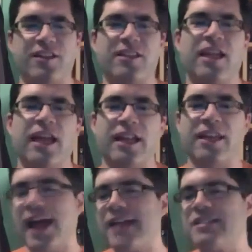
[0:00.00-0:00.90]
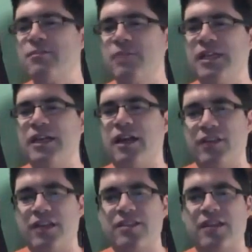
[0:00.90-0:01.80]
And that, to me, I
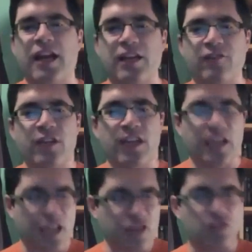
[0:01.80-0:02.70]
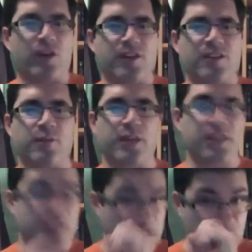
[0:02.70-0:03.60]
think is kind of interesting, because
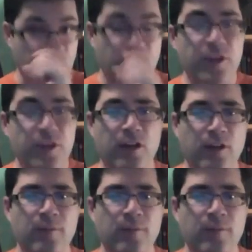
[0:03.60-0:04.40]
I do feel